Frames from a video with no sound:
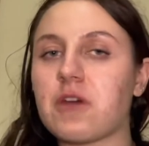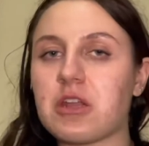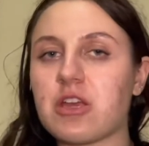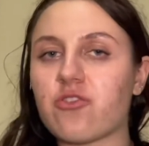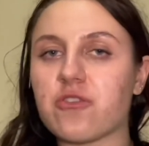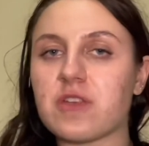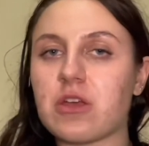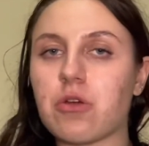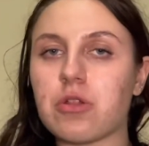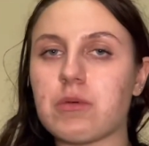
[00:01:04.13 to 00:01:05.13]
it interesting
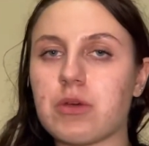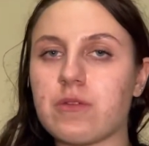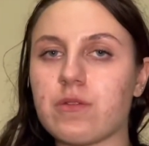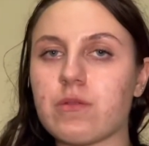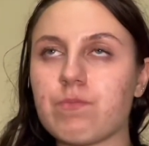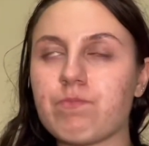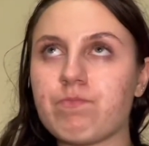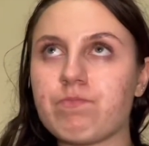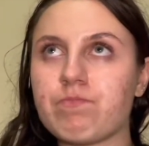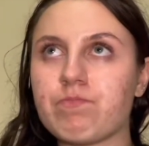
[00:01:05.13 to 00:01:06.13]
only because
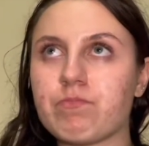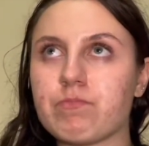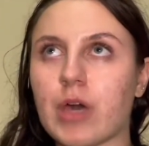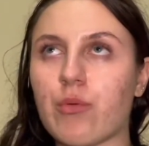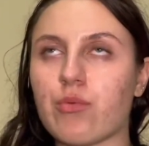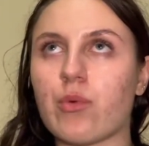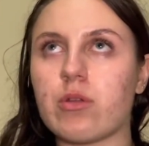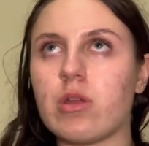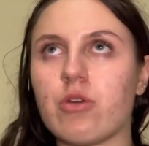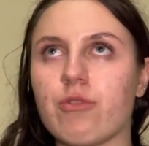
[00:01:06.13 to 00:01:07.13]
I would want
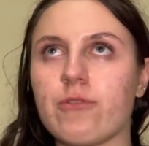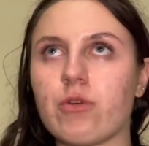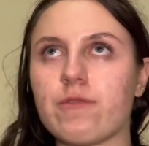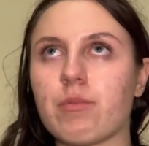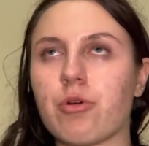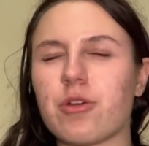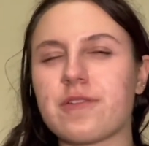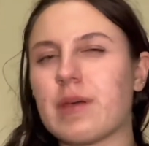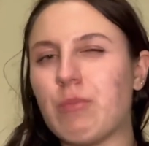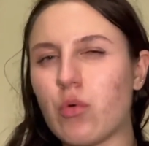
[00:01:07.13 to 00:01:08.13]
a review of the products I
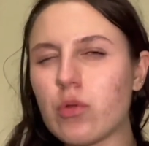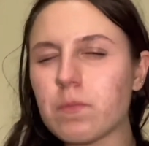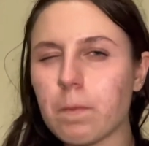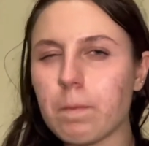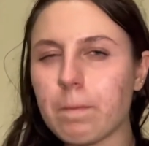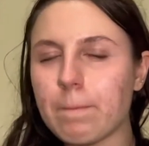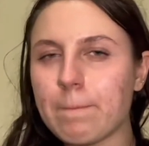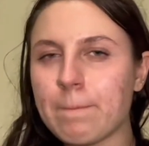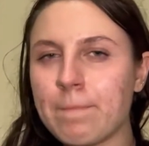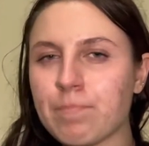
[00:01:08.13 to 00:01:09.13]
bought,
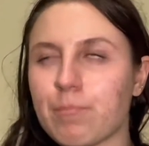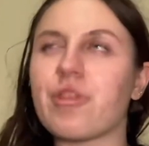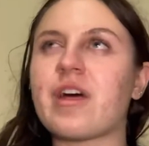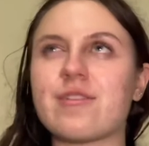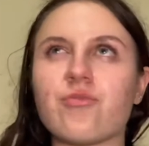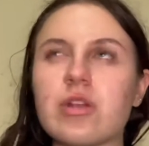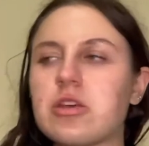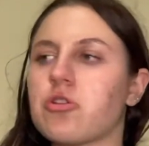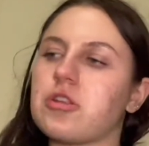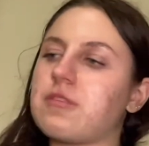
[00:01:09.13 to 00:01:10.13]
but that's really
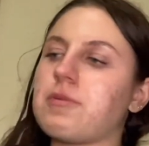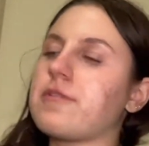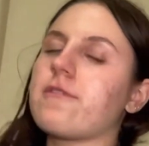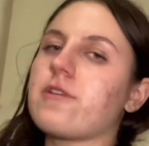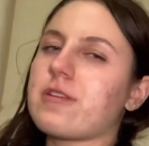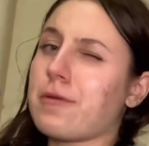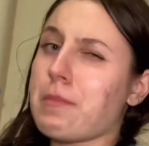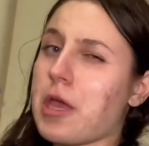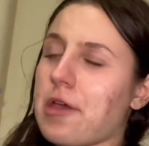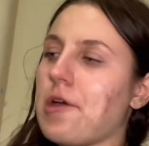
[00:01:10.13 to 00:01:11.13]
only specific to
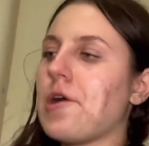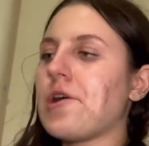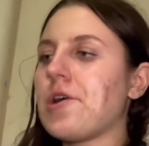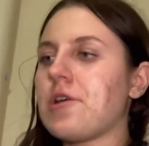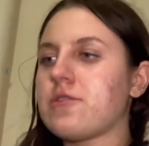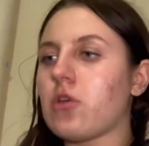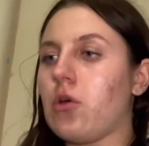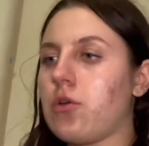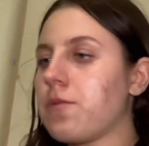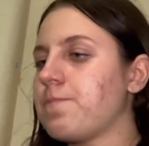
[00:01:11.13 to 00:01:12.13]
me.
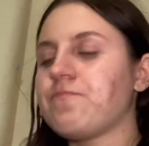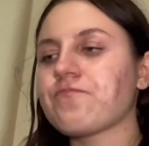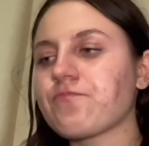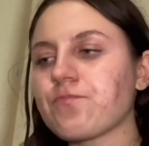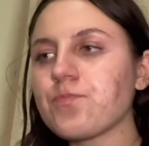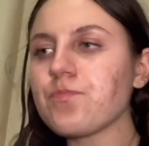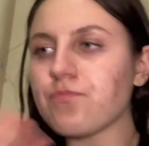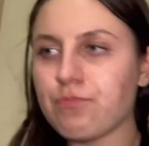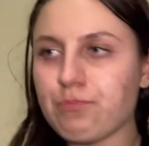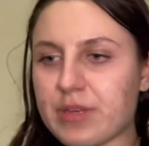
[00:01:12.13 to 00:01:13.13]
So
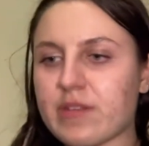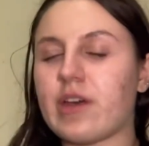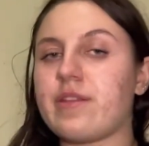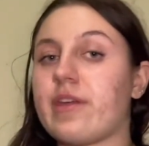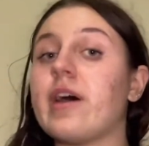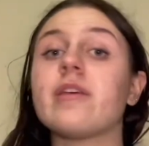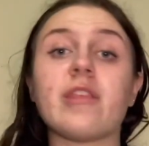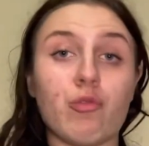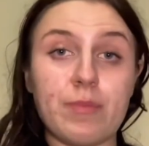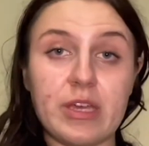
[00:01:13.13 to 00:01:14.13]
besides that, that
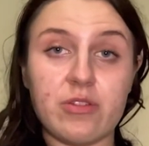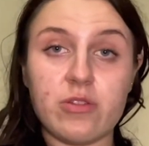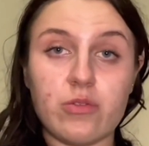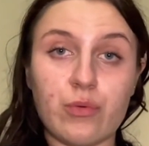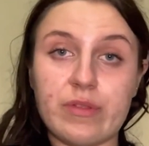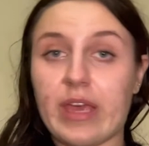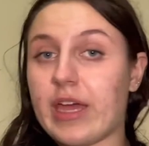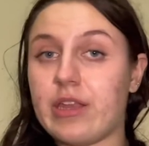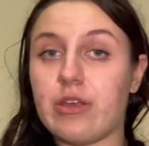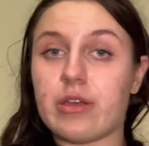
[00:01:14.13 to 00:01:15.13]
will be towards the
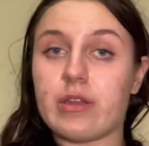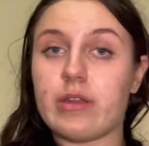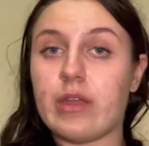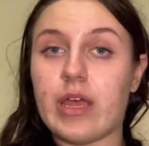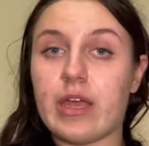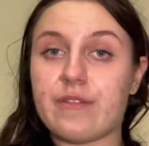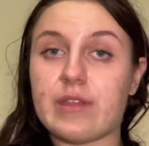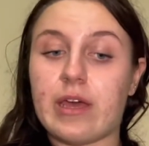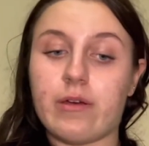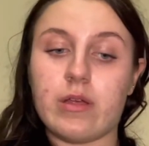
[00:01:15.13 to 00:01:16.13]
end. You can exit
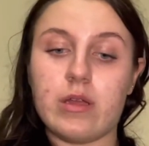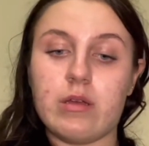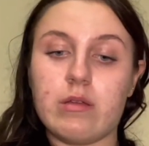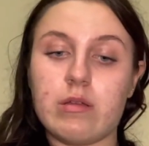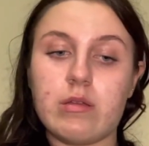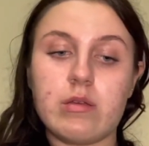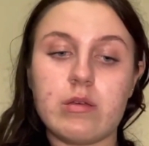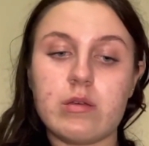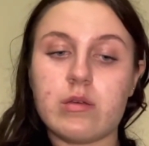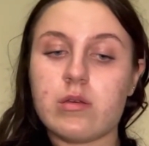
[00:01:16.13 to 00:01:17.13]
out and
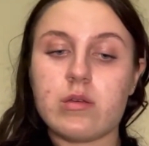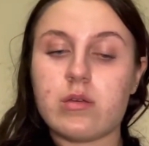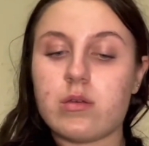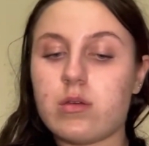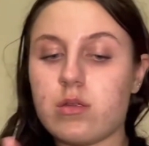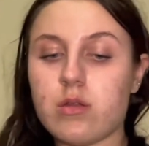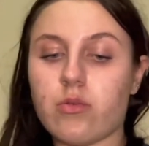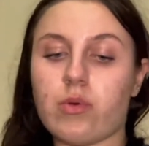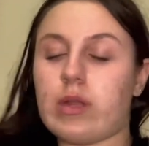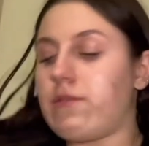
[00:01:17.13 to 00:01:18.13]
do
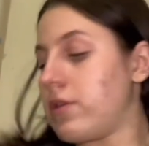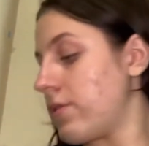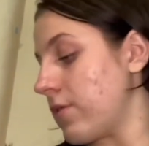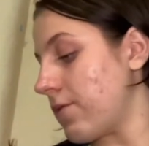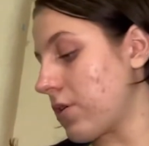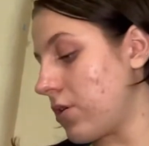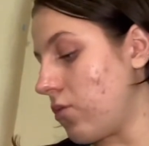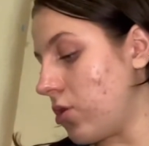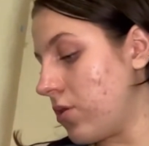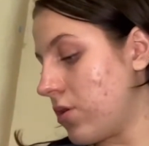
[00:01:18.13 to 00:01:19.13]
whatever the fuck you
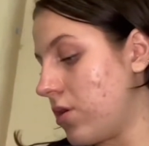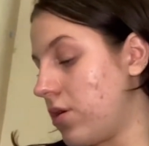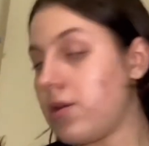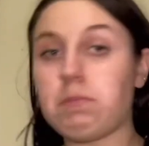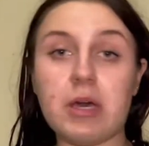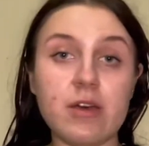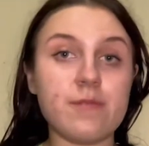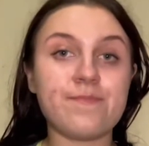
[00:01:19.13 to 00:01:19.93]
want. But